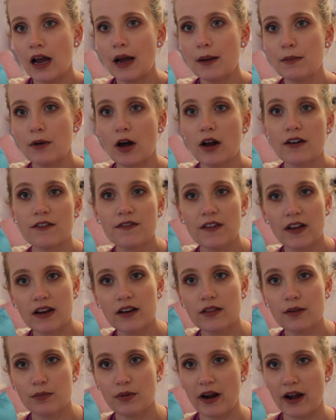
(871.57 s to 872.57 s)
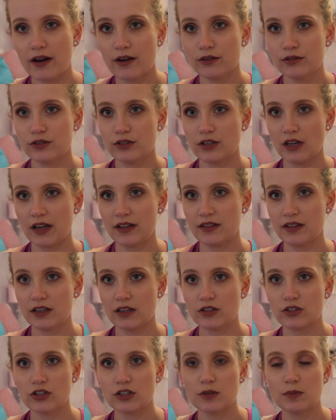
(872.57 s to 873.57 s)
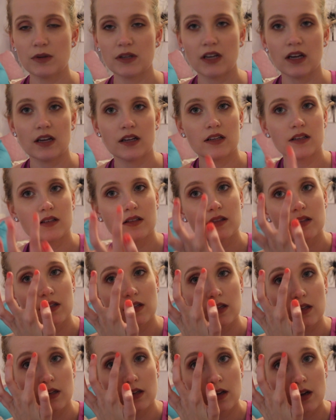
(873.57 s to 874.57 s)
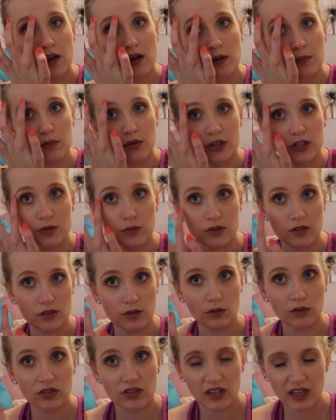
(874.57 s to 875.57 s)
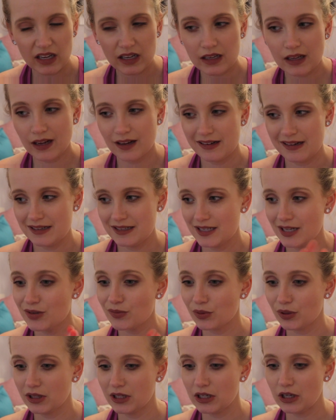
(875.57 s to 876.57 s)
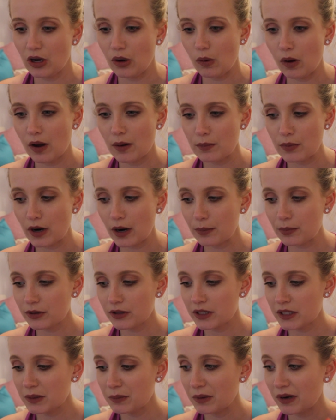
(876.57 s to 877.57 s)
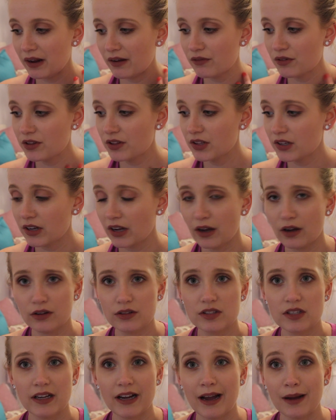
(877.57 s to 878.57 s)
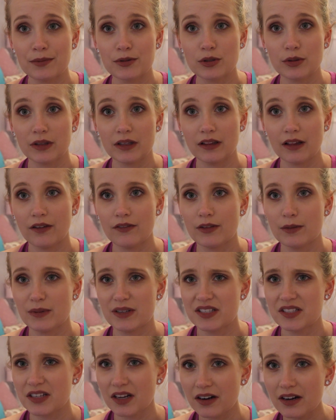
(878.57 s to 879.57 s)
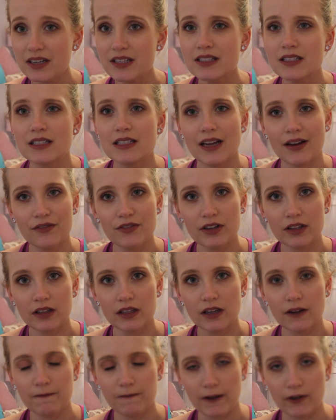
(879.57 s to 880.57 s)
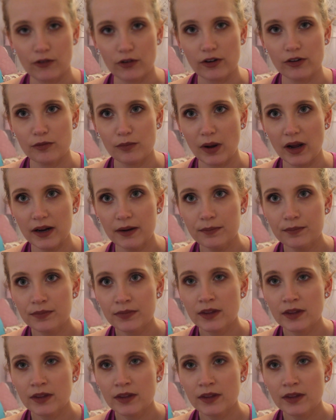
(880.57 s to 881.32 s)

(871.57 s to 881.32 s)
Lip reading: I'm not a fan of the brows. I think it's just because the brush was so thick and it didn't really go on properly, but everything else I absolutely love. The mascara is definitely a favorite of mine.